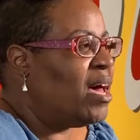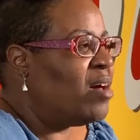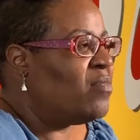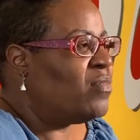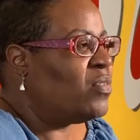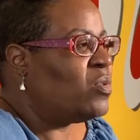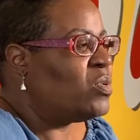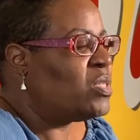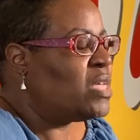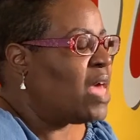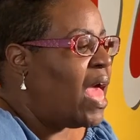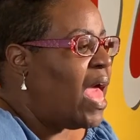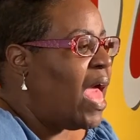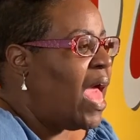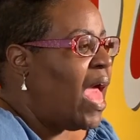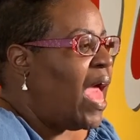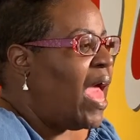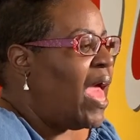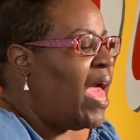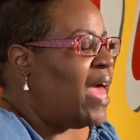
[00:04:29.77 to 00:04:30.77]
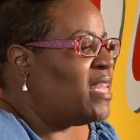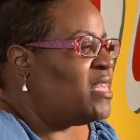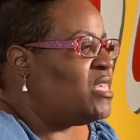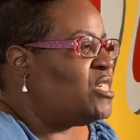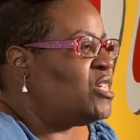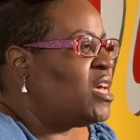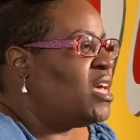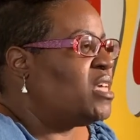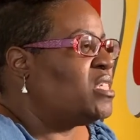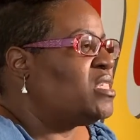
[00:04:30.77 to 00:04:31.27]
levels. And
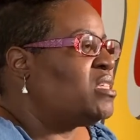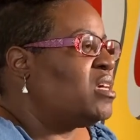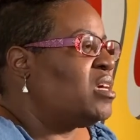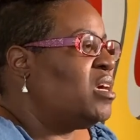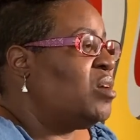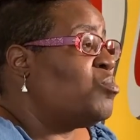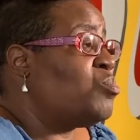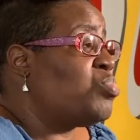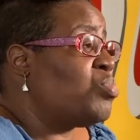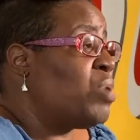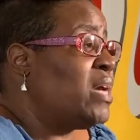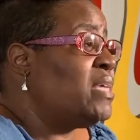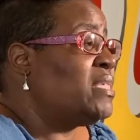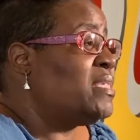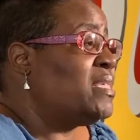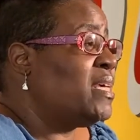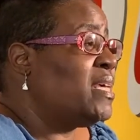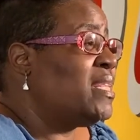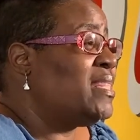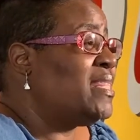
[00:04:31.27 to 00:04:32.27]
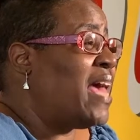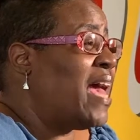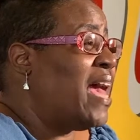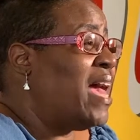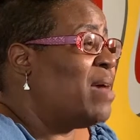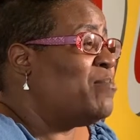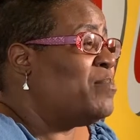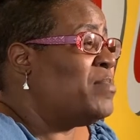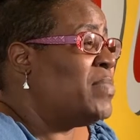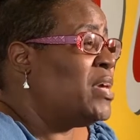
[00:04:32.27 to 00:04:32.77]
just embracing
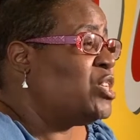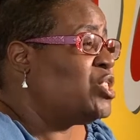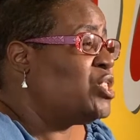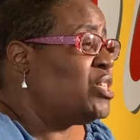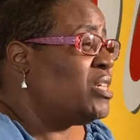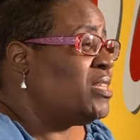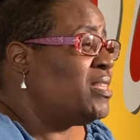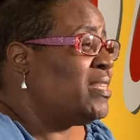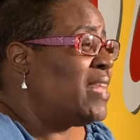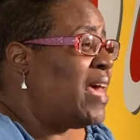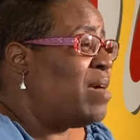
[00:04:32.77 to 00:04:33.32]
that mission,